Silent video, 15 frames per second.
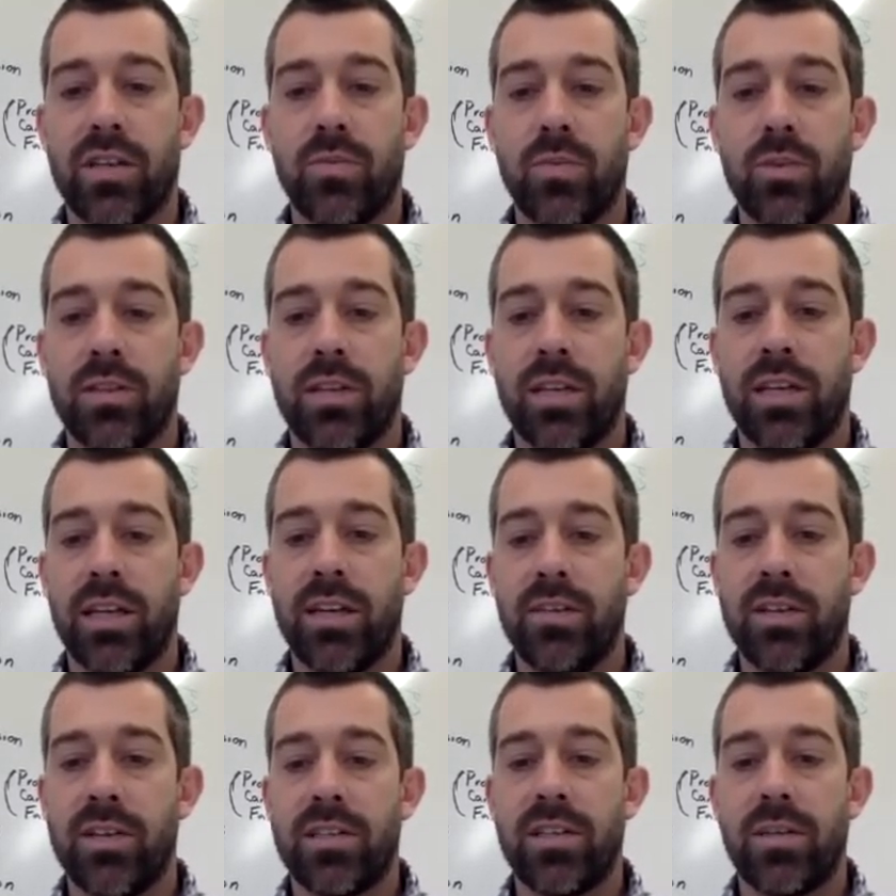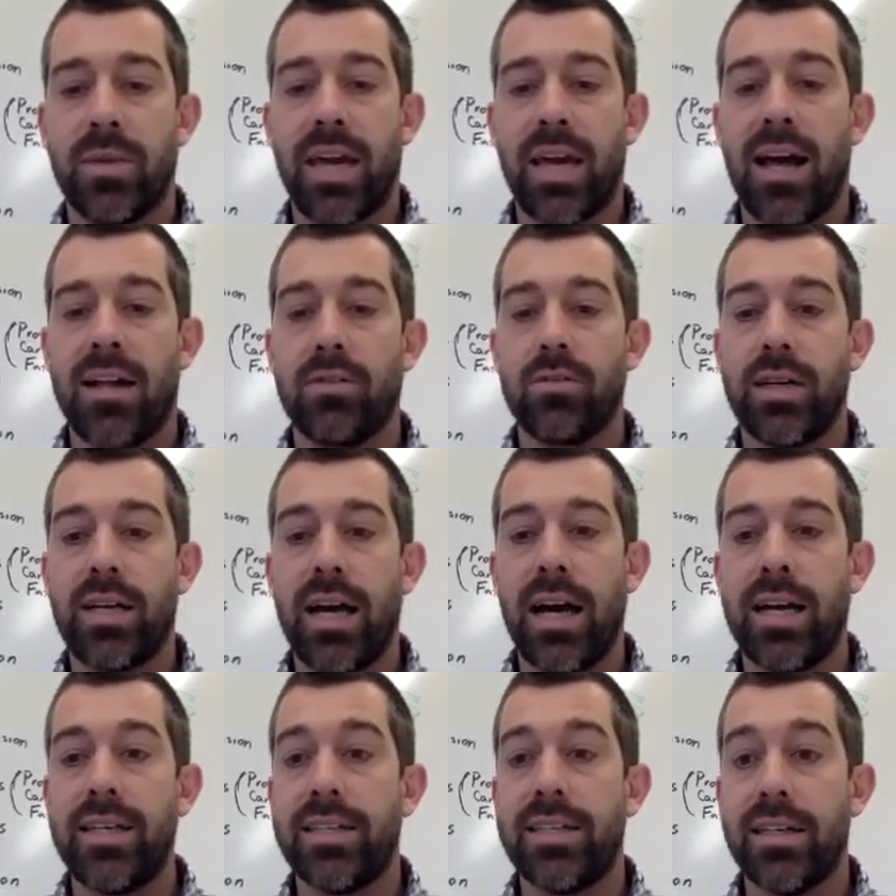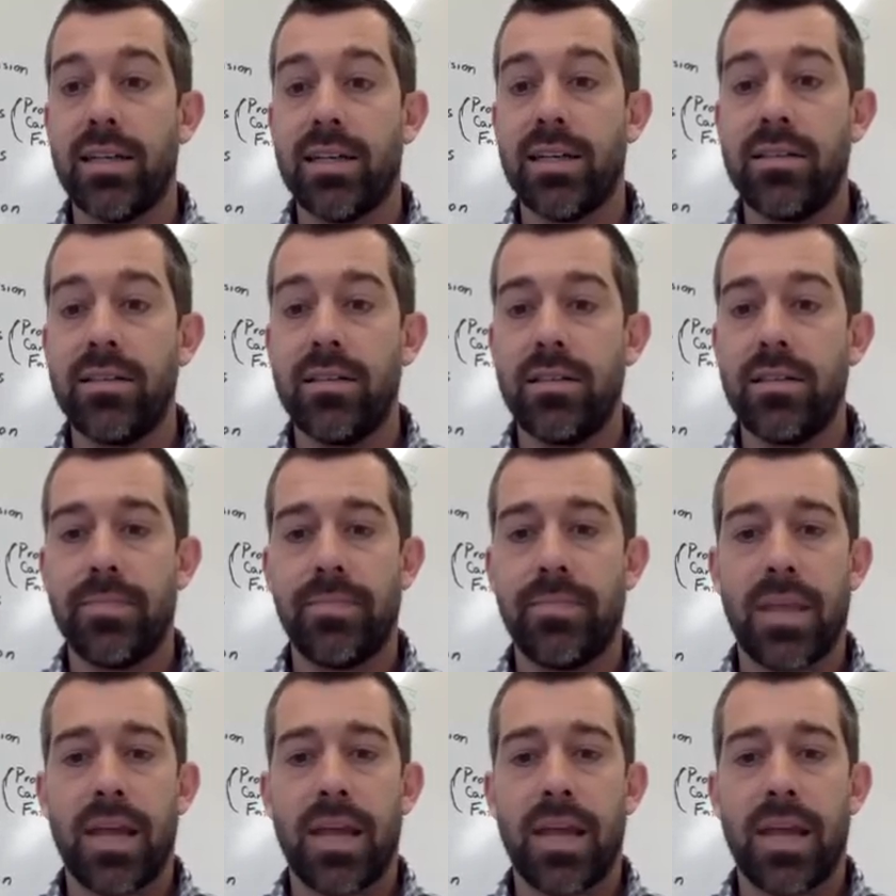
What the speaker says: Well, it's going to give us some calorie ideas,